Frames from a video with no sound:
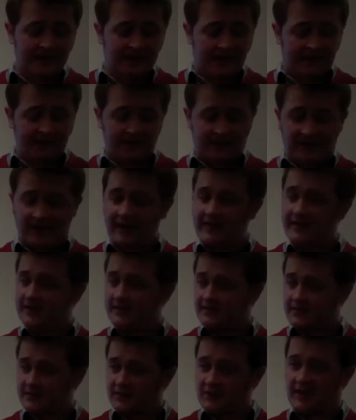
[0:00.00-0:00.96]
and the
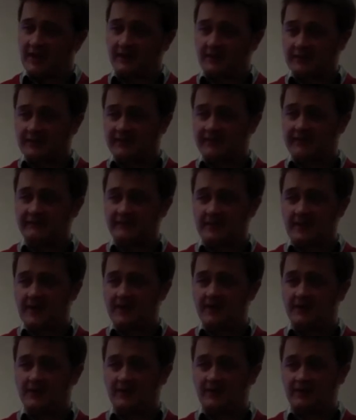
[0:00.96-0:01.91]
layers, the channels of
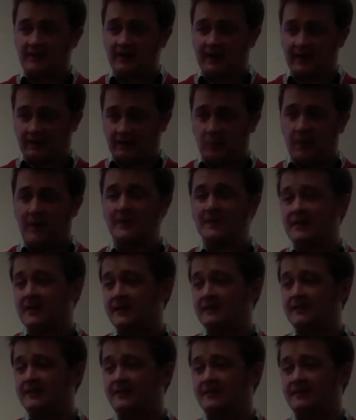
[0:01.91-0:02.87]
information, are
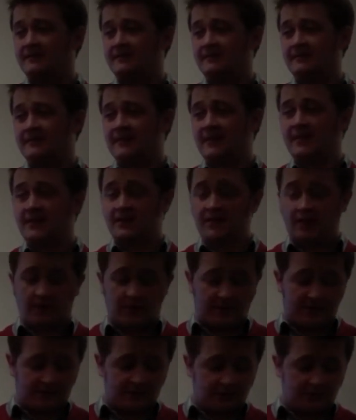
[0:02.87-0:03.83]
websites. So
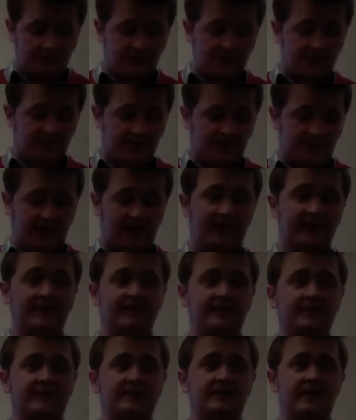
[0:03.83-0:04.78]
they're just
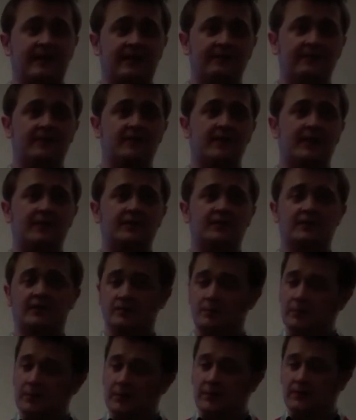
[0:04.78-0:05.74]
selected
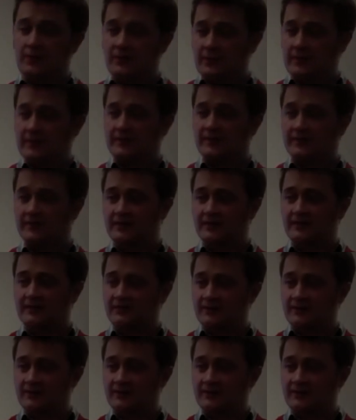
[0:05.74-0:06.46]
information put through into